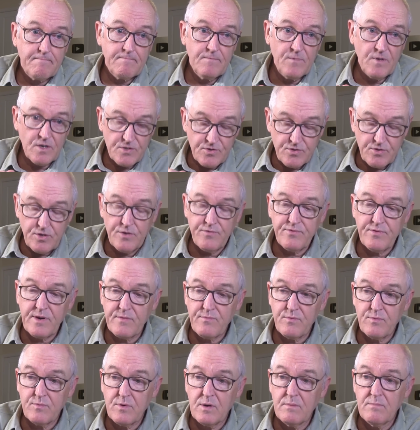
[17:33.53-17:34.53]
Not true for
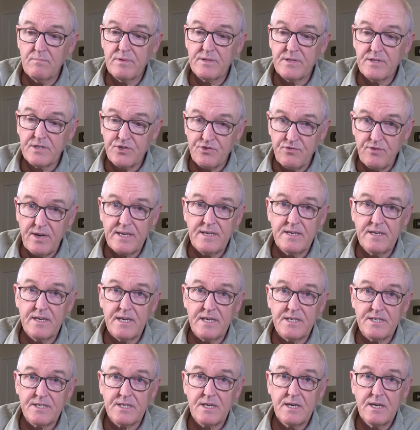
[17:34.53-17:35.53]
everyone, but the trend
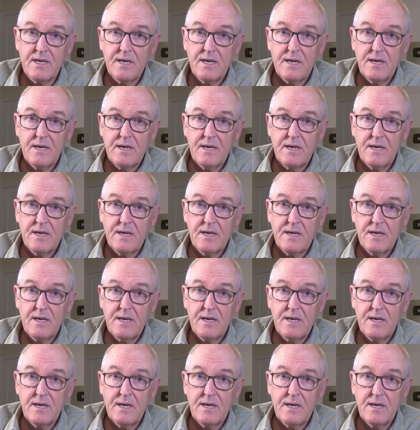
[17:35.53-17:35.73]
is